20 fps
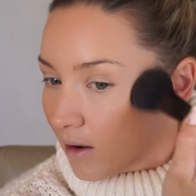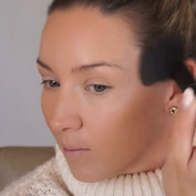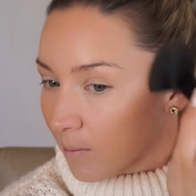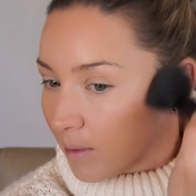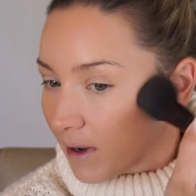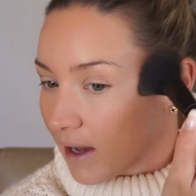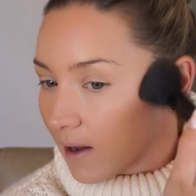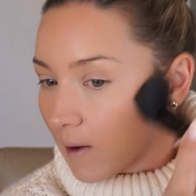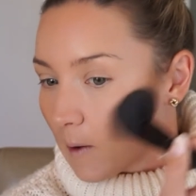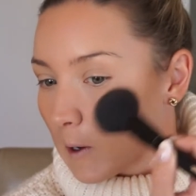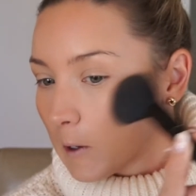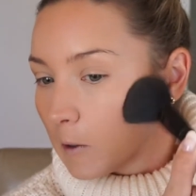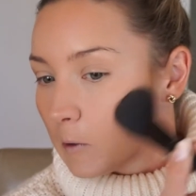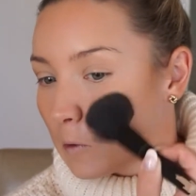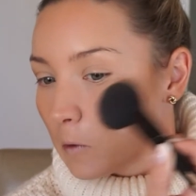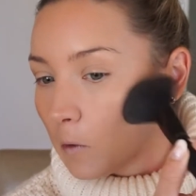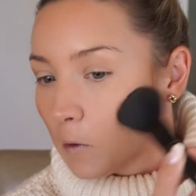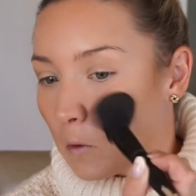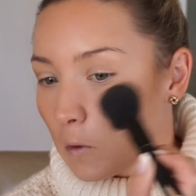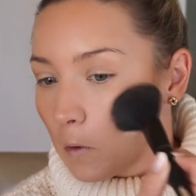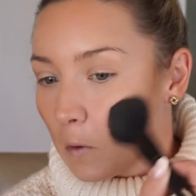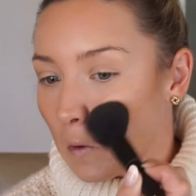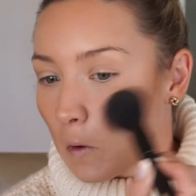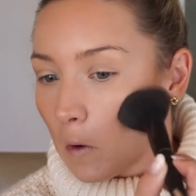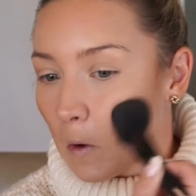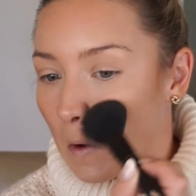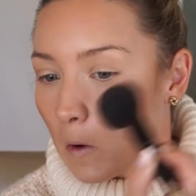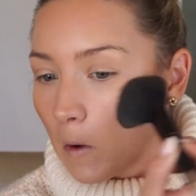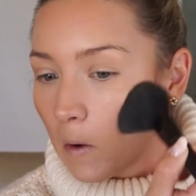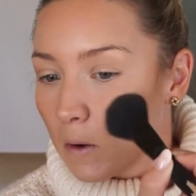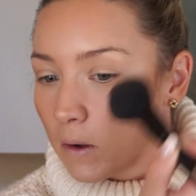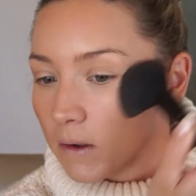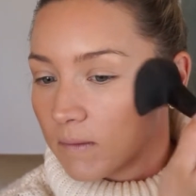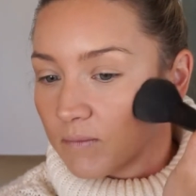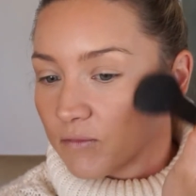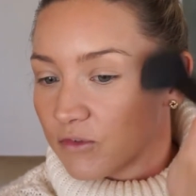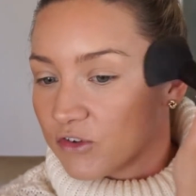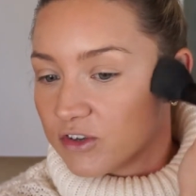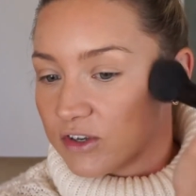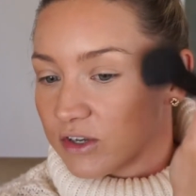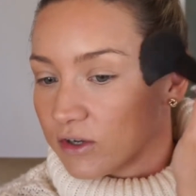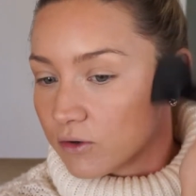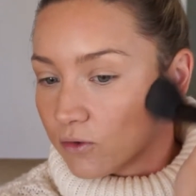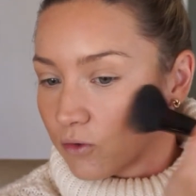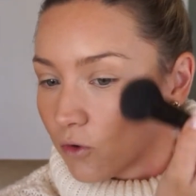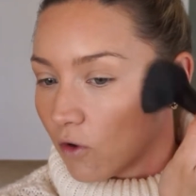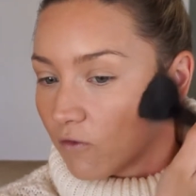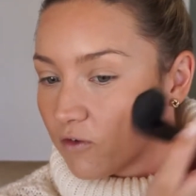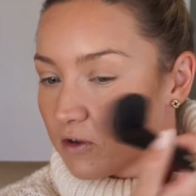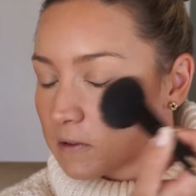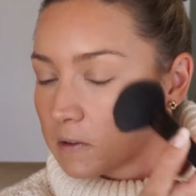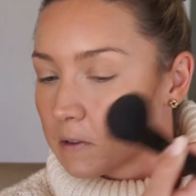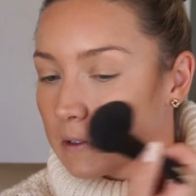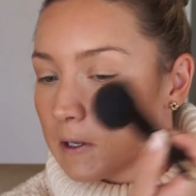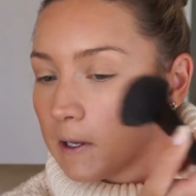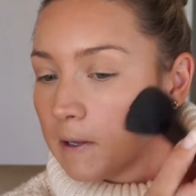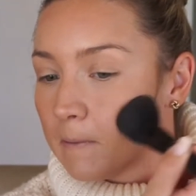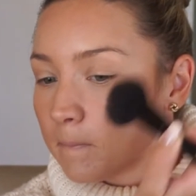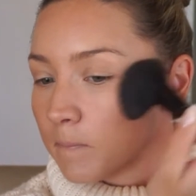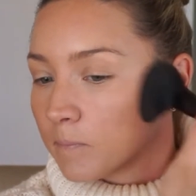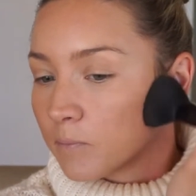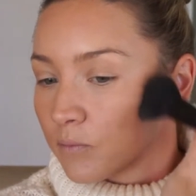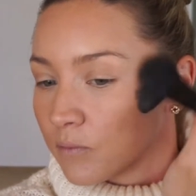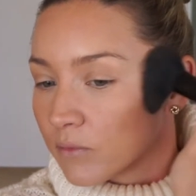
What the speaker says: but I do still obviously